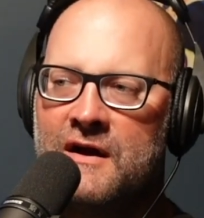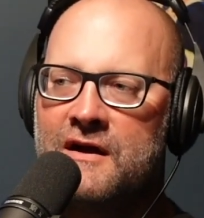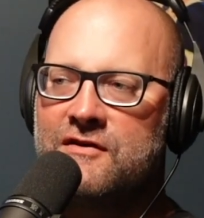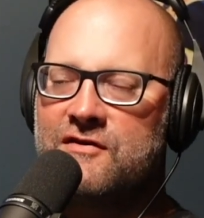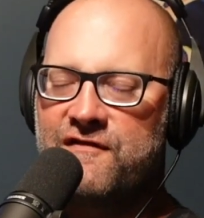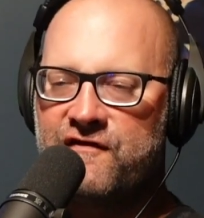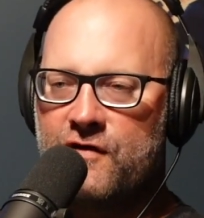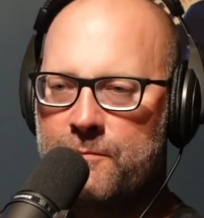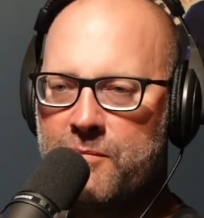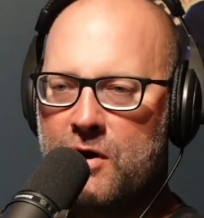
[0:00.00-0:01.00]
to
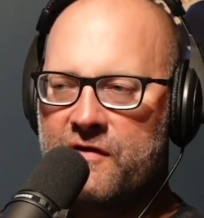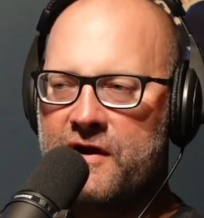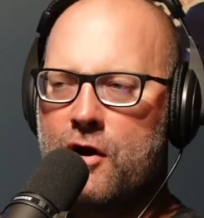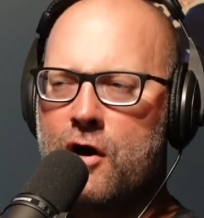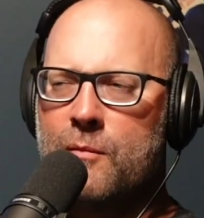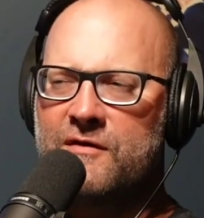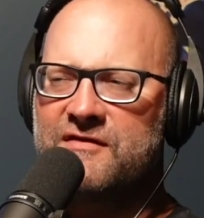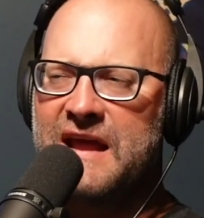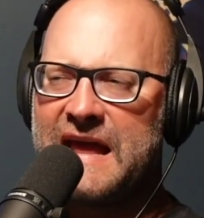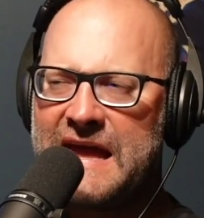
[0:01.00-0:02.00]
football than
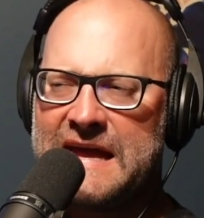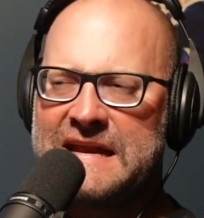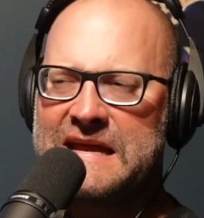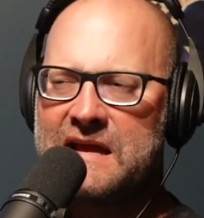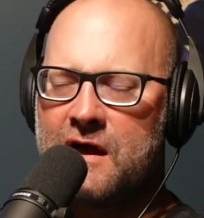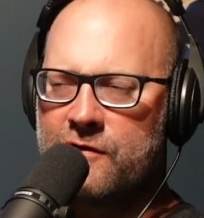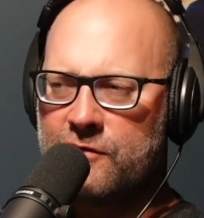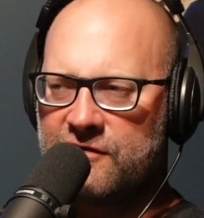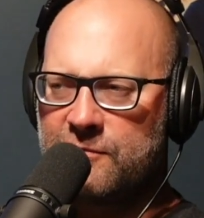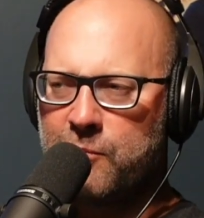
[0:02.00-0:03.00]
almost any other
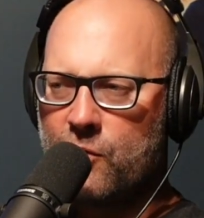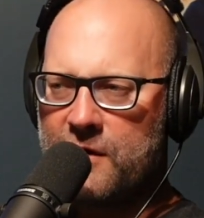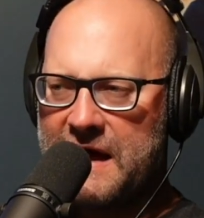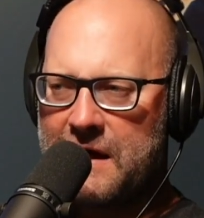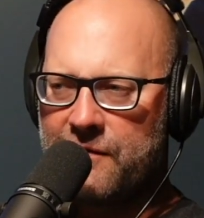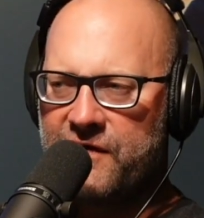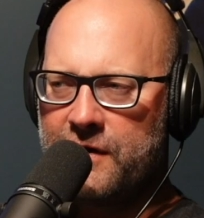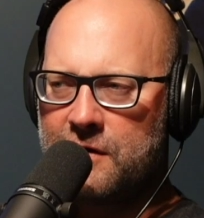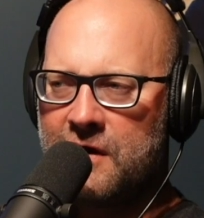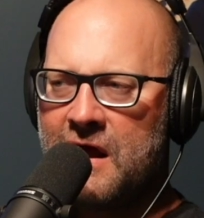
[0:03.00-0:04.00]
sport out
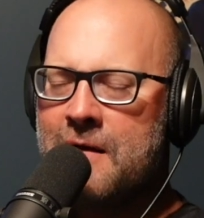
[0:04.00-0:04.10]
there,